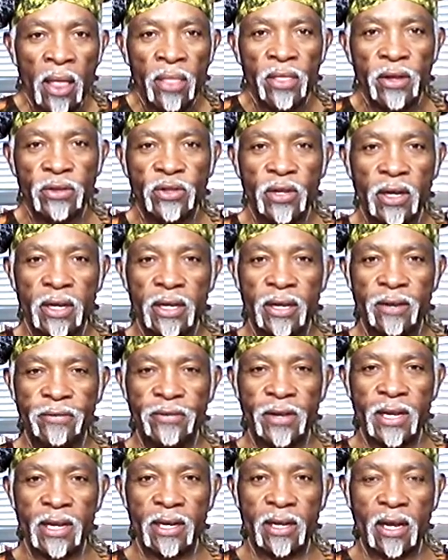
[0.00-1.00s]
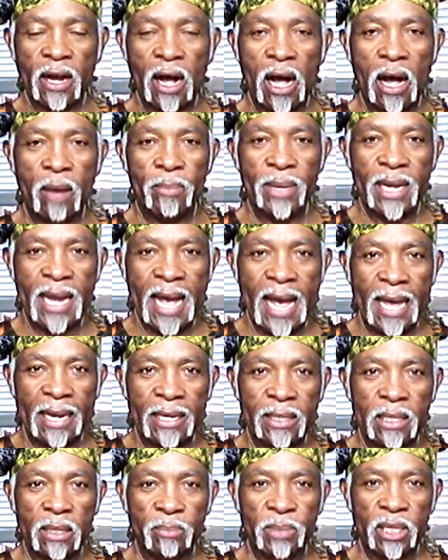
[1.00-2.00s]
The significant
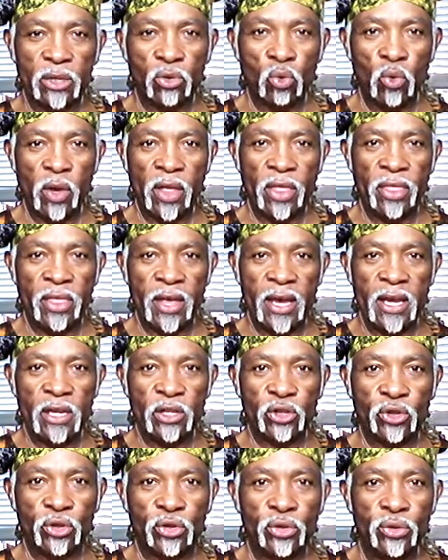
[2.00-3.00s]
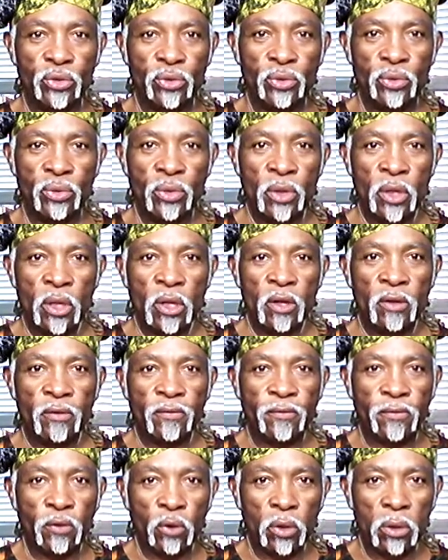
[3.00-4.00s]
commonality between these two
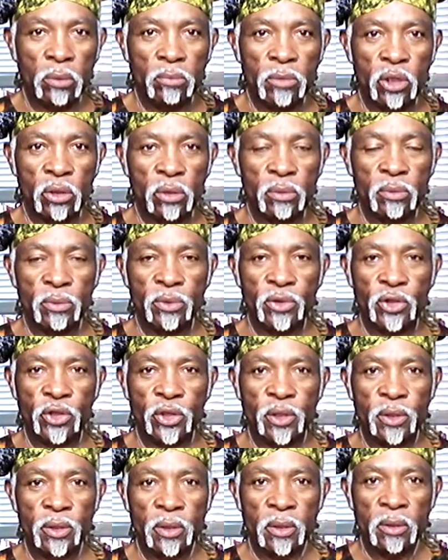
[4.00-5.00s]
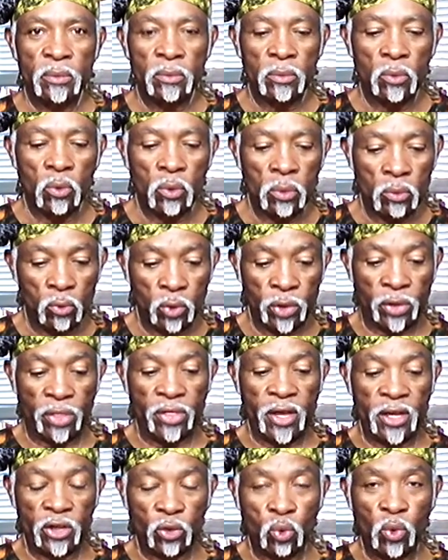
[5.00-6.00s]
full moons,
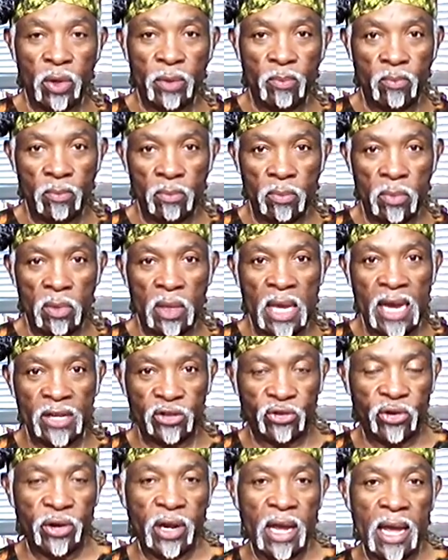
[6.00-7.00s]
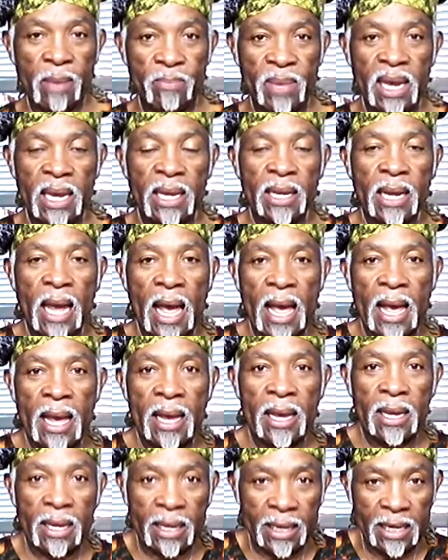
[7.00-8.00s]
with this one yesterday being
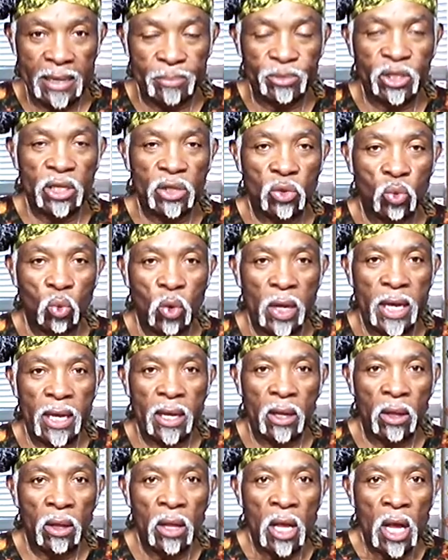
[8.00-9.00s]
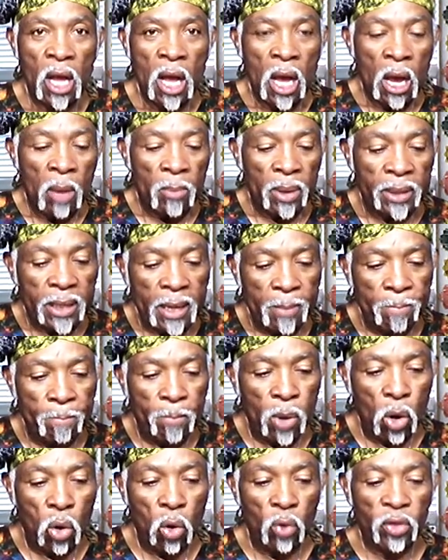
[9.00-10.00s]
an eclipse as well, but they
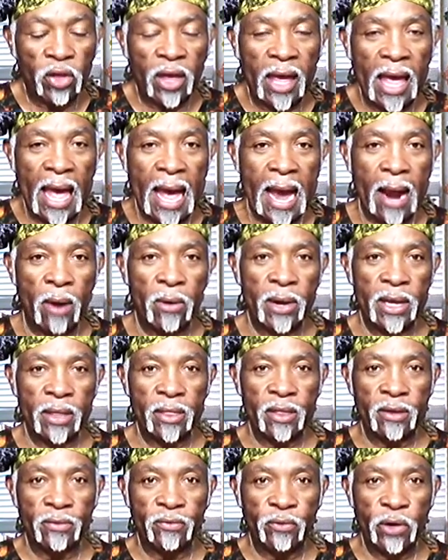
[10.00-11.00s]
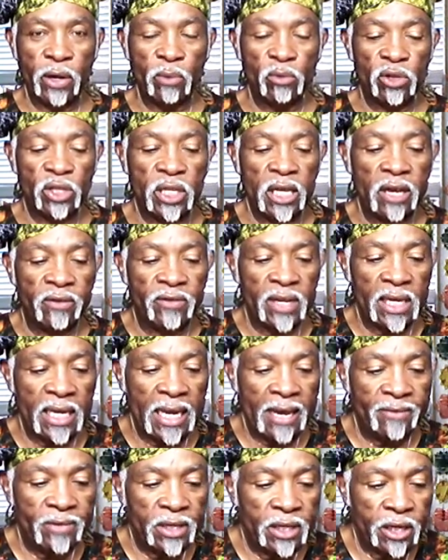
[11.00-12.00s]
both carry the frequency of
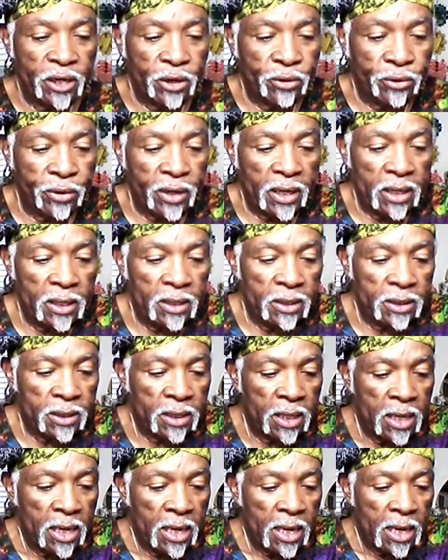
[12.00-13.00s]
11 degrees.